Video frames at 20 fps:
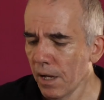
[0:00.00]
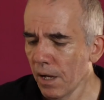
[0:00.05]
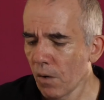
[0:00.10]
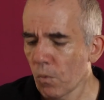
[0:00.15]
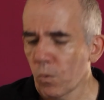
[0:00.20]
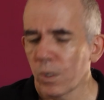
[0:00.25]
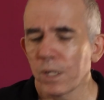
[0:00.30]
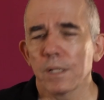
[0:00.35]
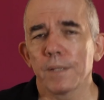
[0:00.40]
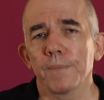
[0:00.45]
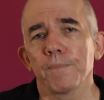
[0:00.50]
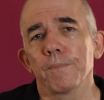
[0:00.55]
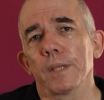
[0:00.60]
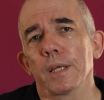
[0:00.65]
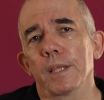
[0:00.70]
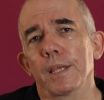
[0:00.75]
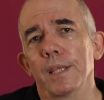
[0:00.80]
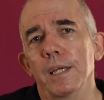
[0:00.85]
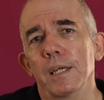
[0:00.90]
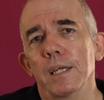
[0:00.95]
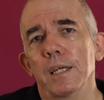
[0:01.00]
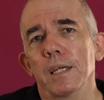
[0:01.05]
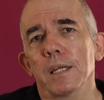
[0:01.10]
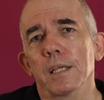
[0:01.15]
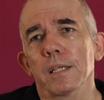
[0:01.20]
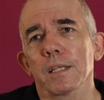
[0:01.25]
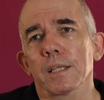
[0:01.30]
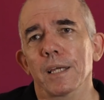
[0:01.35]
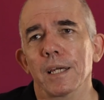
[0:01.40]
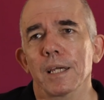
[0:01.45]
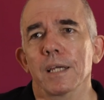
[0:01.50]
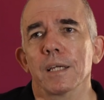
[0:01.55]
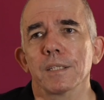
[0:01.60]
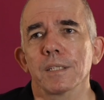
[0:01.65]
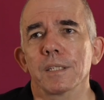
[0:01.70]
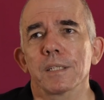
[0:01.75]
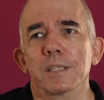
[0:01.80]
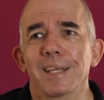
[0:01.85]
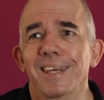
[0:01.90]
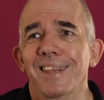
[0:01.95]
Well, the thing is,
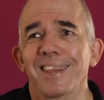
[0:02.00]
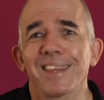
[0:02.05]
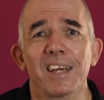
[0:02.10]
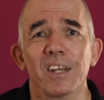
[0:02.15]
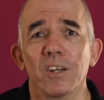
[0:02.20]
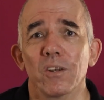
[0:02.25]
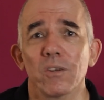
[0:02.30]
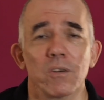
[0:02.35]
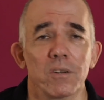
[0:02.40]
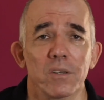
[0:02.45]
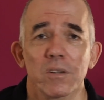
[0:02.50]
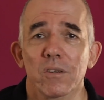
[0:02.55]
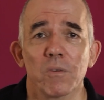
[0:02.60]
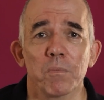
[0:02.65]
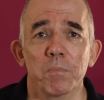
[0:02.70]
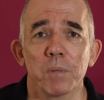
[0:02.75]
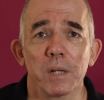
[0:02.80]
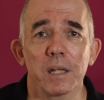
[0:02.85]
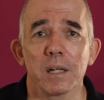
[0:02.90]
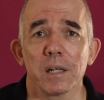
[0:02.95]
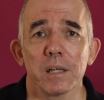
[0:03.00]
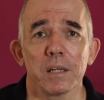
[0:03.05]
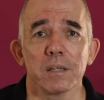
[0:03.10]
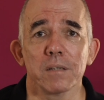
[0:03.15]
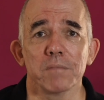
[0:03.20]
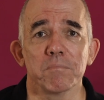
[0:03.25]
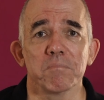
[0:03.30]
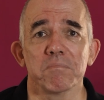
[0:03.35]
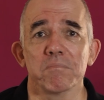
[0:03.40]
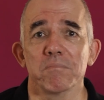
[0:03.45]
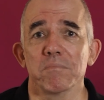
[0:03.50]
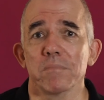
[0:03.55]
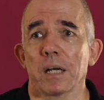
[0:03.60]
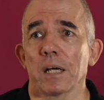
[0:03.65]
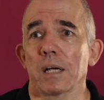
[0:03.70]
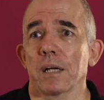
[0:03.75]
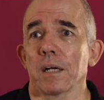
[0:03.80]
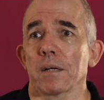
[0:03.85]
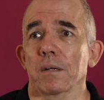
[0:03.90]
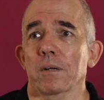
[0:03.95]
is that they're not completely
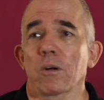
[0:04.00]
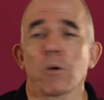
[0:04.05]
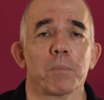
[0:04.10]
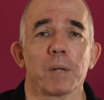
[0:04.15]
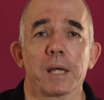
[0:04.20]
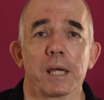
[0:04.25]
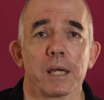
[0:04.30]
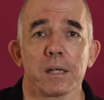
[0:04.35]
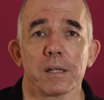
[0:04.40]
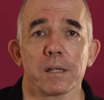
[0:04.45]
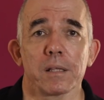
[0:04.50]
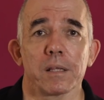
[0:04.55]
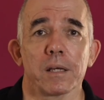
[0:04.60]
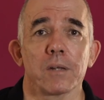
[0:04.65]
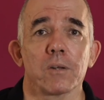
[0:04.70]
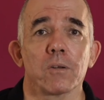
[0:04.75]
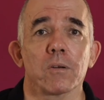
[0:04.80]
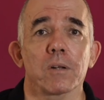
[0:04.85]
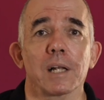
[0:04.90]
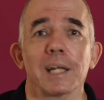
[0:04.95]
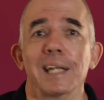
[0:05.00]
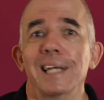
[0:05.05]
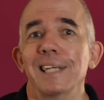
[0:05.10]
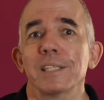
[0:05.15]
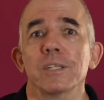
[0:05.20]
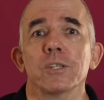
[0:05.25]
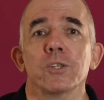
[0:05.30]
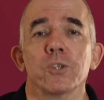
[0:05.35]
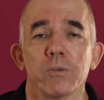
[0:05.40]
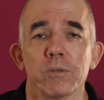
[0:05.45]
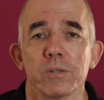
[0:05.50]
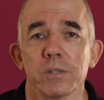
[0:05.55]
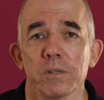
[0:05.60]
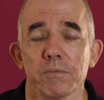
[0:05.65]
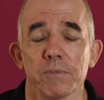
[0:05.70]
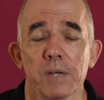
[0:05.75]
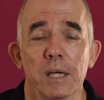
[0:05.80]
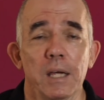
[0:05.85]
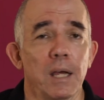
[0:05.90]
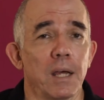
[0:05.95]
uh, complicated, they're not less
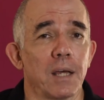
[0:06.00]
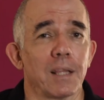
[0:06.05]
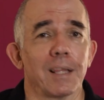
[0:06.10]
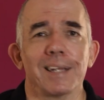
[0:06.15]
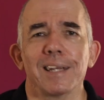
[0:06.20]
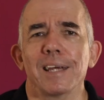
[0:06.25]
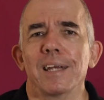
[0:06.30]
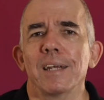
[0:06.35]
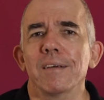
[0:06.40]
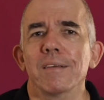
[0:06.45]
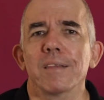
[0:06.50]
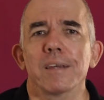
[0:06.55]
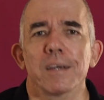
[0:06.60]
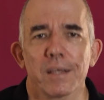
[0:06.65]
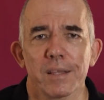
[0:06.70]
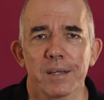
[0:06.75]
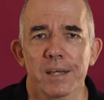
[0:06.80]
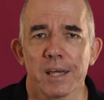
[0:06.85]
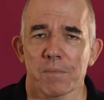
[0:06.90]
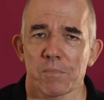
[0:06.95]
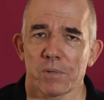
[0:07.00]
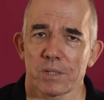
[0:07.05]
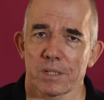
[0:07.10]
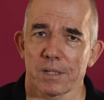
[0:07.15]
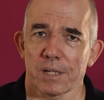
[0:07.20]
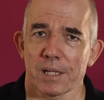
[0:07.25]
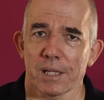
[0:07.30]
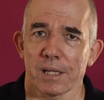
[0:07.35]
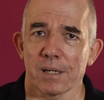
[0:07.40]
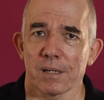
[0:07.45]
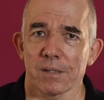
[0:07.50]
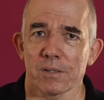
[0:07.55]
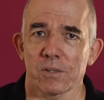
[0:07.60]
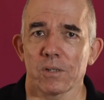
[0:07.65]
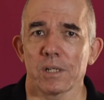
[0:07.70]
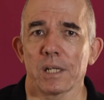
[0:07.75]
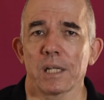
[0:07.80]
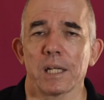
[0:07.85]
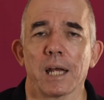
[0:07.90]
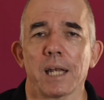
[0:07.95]
intuitive than any of the other cameras I encounter
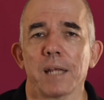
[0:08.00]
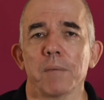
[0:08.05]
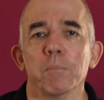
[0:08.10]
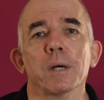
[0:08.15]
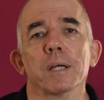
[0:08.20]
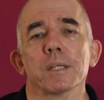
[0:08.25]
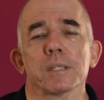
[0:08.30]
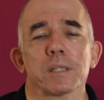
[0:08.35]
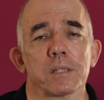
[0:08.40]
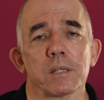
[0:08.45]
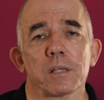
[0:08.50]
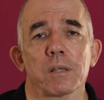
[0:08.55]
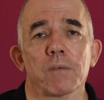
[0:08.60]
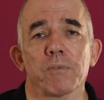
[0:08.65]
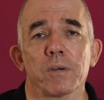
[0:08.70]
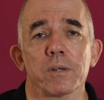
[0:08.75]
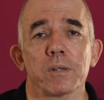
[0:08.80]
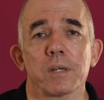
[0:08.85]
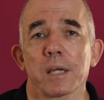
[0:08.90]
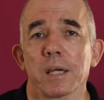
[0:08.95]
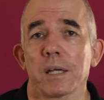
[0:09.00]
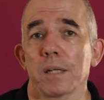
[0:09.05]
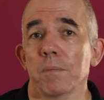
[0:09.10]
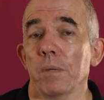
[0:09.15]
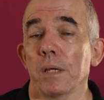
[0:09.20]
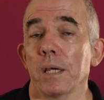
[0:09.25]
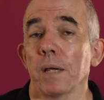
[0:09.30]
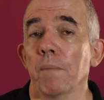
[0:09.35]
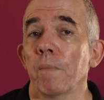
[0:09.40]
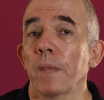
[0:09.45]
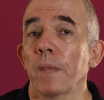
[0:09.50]
on a daily basis at the Photo Academy.